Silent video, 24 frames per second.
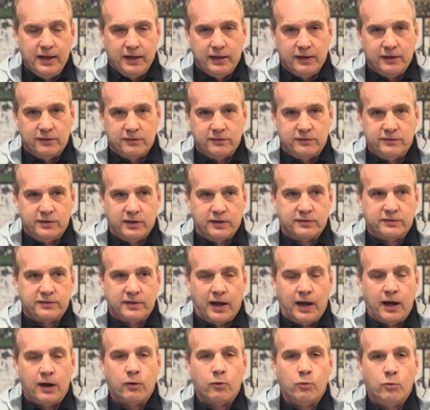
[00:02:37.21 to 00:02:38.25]
is just
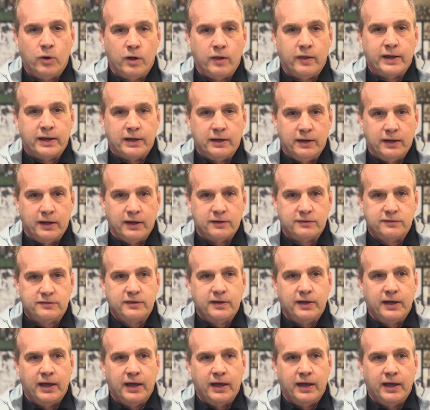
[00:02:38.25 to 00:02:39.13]
our willingness